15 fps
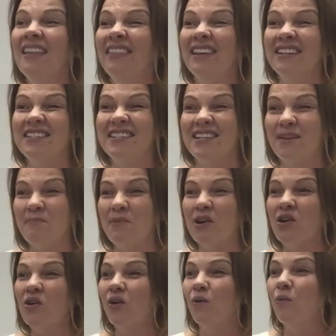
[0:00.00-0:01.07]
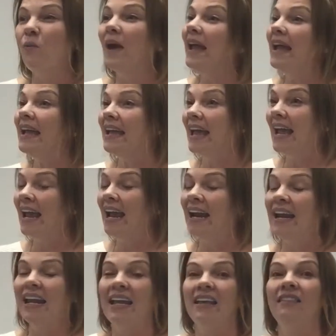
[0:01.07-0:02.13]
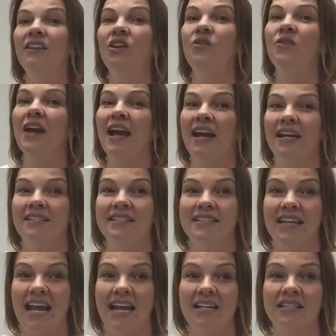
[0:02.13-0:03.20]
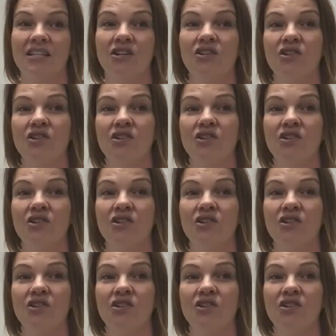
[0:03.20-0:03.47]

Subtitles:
The typical weight gain in the United States